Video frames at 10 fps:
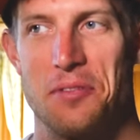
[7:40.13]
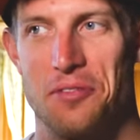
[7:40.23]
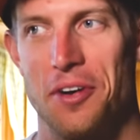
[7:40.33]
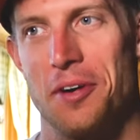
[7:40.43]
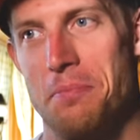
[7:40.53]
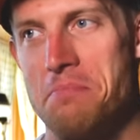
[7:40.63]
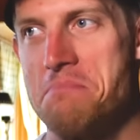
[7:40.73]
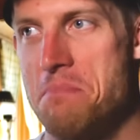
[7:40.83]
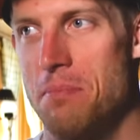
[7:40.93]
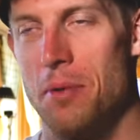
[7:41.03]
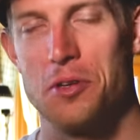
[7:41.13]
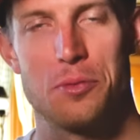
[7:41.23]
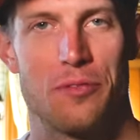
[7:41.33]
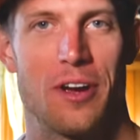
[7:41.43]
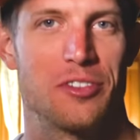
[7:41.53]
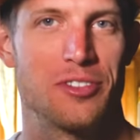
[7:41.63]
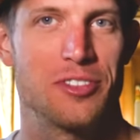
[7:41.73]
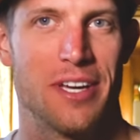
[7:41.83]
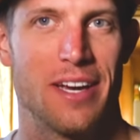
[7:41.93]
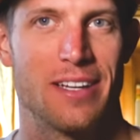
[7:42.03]
For most
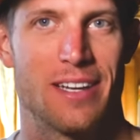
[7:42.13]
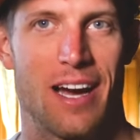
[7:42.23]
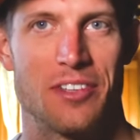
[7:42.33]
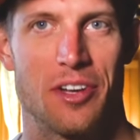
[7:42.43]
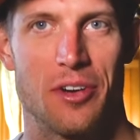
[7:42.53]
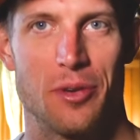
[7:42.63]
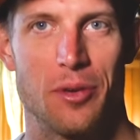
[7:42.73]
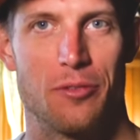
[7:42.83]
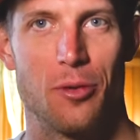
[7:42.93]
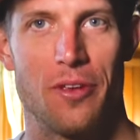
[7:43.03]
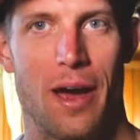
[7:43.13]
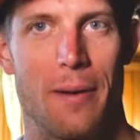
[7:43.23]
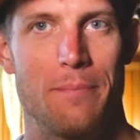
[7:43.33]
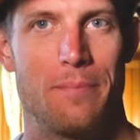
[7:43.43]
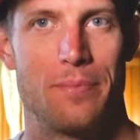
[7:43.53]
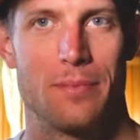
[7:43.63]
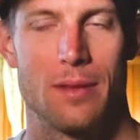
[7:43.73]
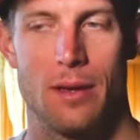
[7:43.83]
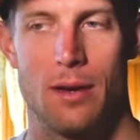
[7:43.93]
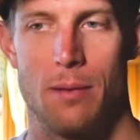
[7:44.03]
professionals, yeah. Guys that are doing it full time.
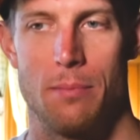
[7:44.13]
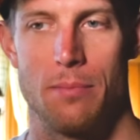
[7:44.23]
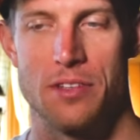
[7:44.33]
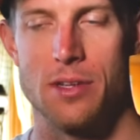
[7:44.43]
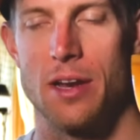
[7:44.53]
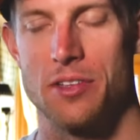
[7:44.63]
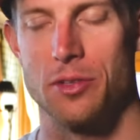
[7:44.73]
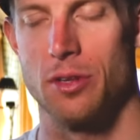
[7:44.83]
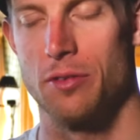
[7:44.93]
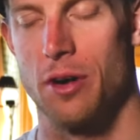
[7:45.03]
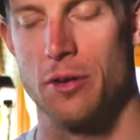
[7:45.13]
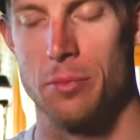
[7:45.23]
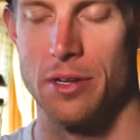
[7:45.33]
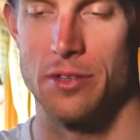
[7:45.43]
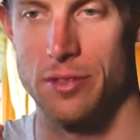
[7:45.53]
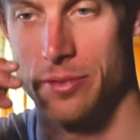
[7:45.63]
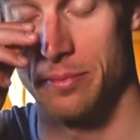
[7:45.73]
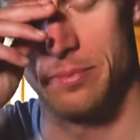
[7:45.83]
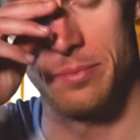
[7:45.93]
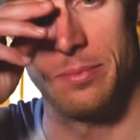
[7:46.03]
That's not necessarily low volume, but
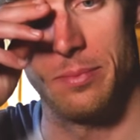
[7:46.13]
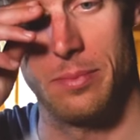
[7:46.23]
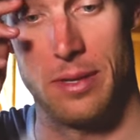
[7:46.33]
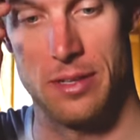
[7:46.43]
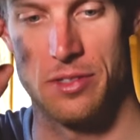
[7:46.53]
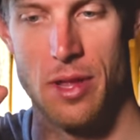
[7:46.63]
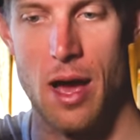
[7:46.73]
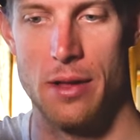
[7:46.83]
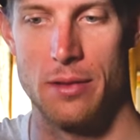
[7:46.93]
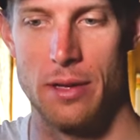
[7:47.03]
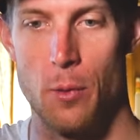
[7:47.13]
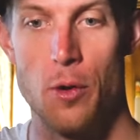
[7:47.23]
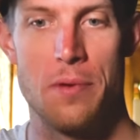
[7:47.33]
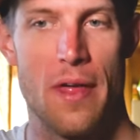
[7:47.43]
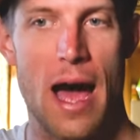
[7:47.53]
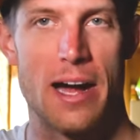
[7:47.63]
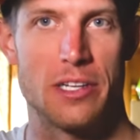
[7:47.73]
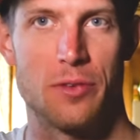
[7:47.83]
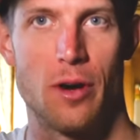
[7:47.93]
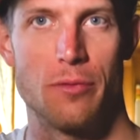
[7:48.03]
it wouldn't be the
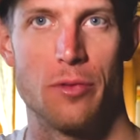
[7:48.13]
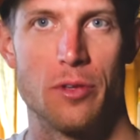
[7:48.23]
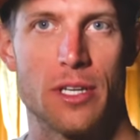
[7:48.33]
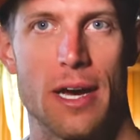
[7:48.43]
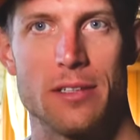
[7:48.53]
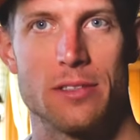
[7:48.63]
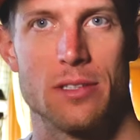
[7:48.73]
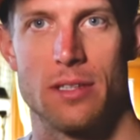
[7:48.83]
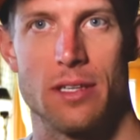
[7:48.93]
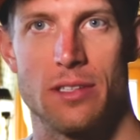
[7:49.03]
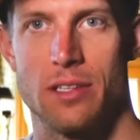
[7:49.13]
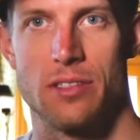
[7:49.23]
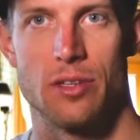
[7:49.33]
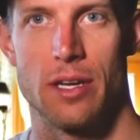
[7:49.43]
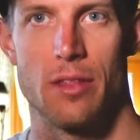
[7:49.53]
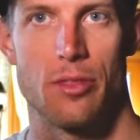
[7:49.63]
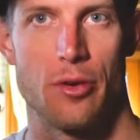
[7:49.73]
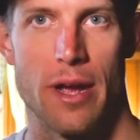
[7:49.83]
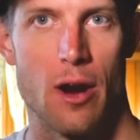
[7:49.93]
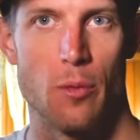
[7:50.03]
highest volume for those guys. Like, they can still get in
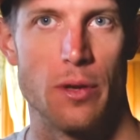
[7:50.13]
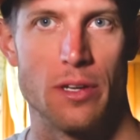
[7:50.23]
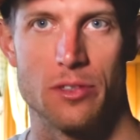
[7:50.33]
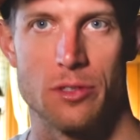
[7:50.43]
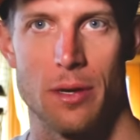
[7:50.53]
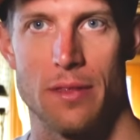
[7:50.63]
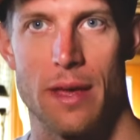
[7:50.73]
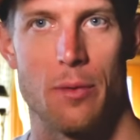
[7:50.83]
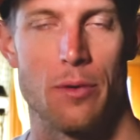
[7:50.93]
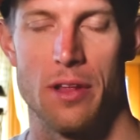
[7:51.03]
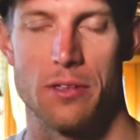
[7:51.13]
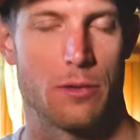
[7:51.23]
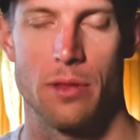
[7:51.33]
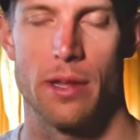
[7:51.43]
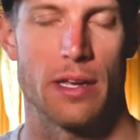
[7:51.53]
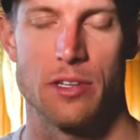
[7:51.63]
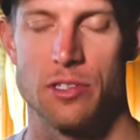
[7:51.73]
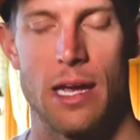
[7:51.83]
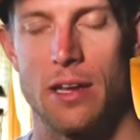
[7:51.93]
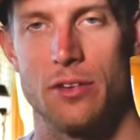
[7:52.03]
30-hour weeks or something like that, where that's something that I
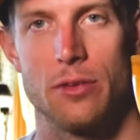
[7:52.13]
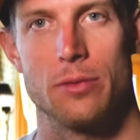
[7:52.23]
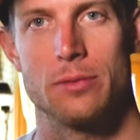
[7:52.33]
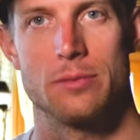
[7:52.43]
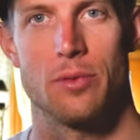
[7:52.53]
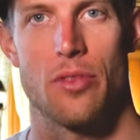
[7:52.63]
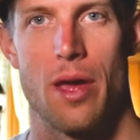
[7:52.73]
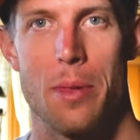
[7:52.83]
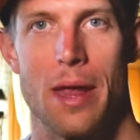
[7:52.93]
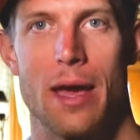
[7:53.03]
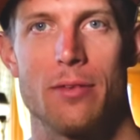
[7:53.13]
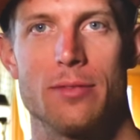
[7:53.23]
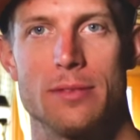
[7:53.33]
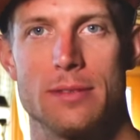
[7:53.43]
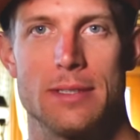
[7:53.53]
just can't do with the time that I have.